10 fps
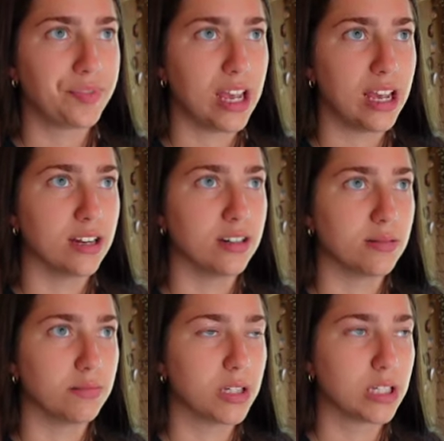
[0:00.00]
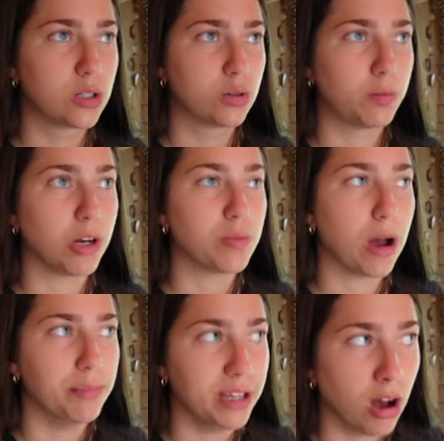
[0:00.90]
And
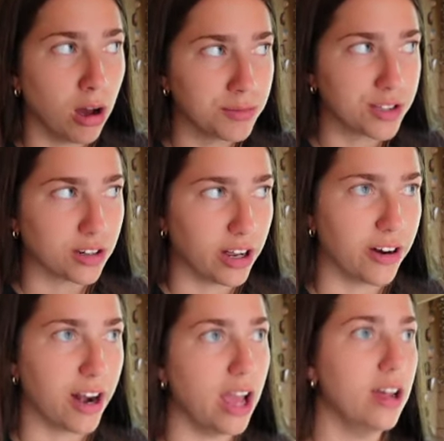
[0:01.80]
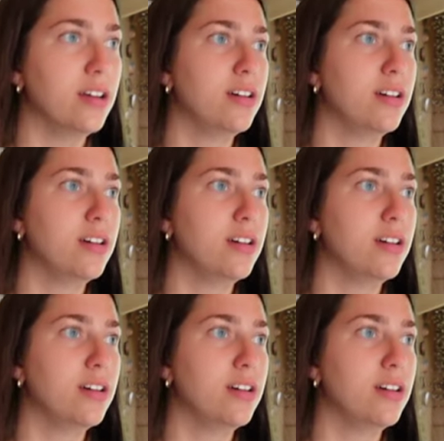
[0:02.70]
SpongeBob becomes the clarinet.